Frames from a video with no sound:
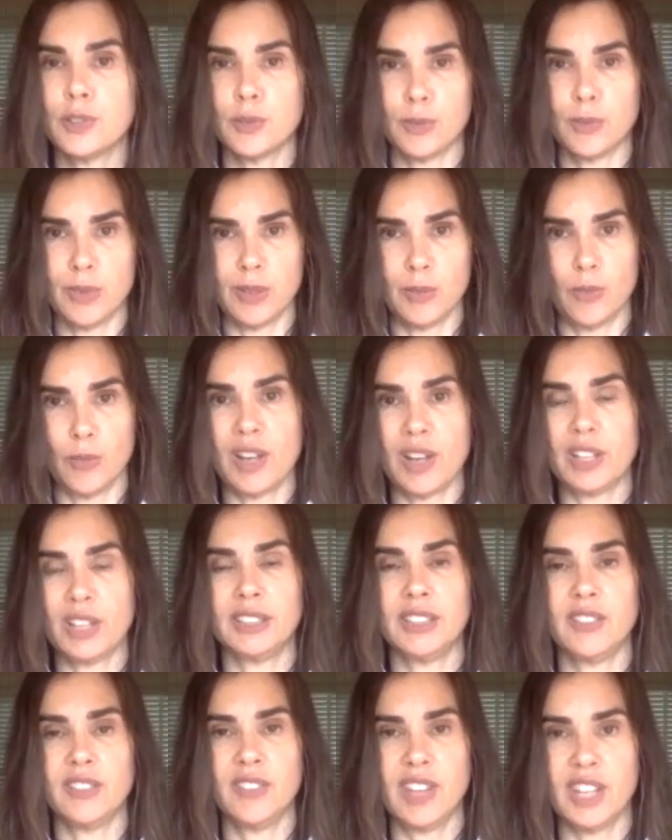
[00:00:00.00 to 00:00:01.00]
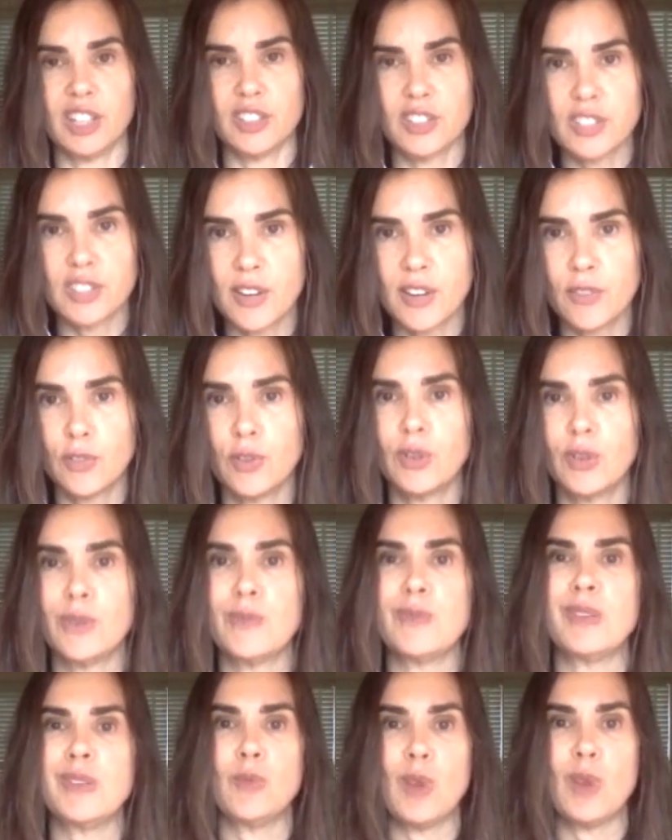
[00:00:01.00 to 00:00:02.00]
We want to alleviate our suffering.
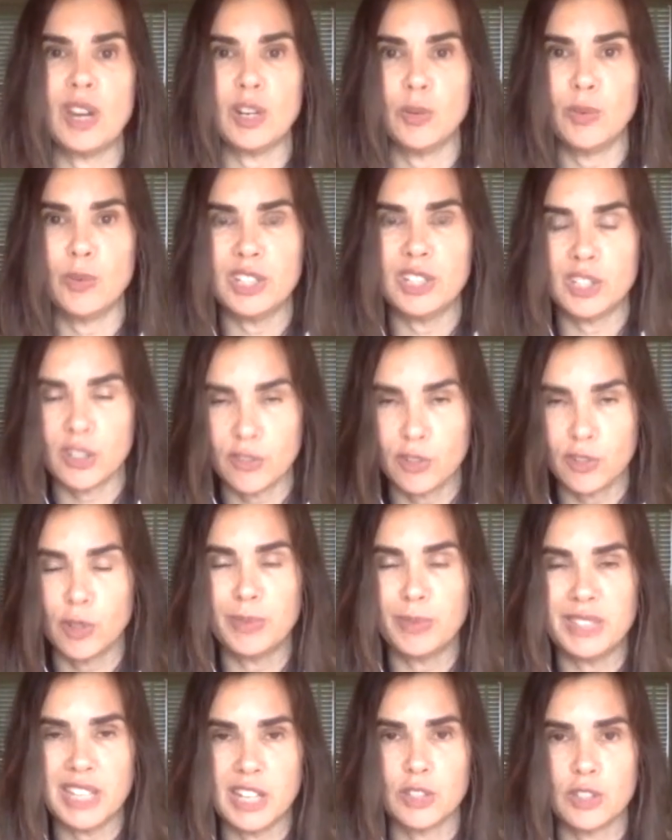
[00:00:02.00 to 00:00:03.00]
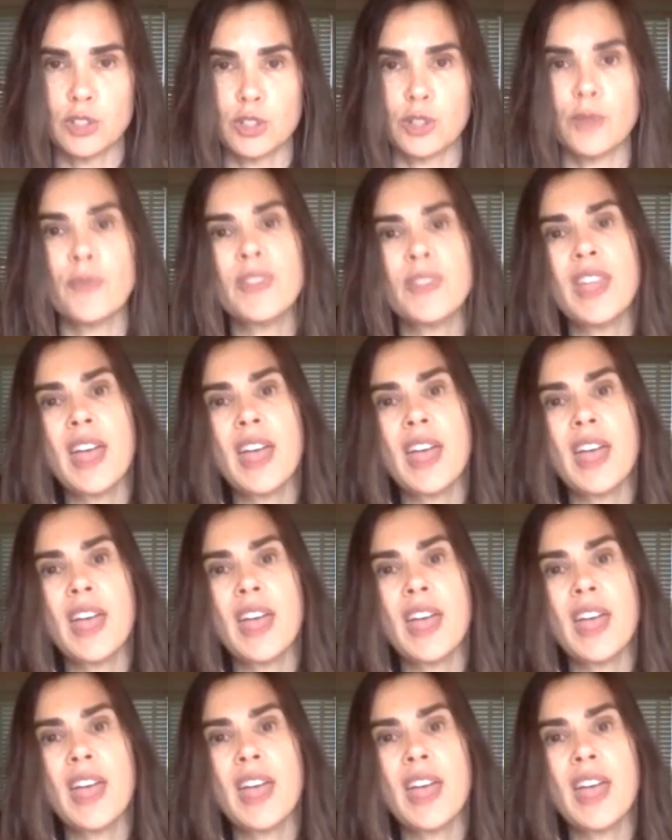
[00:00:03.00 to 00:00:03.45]
We want to reach our full potential.